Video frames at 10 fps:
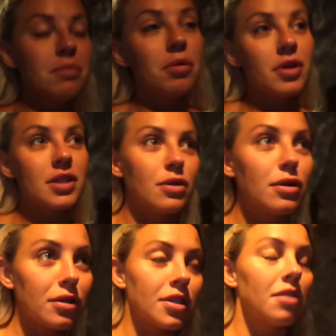The boys
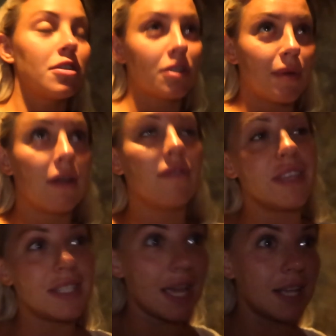also just went on for
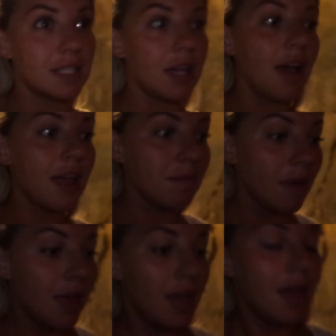the second time,